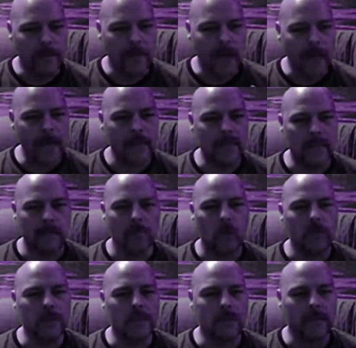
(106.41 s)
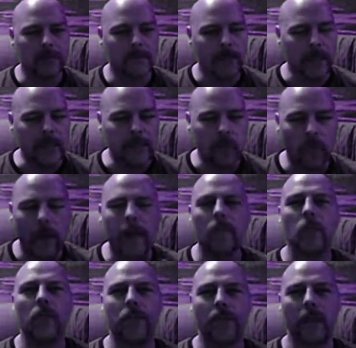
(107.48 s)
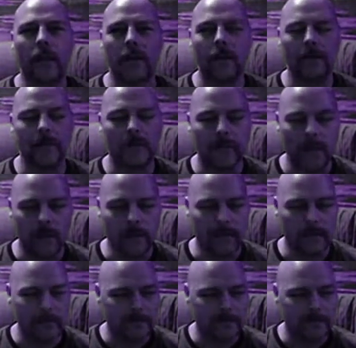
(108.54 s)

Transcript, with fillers: That is the most incredible thing that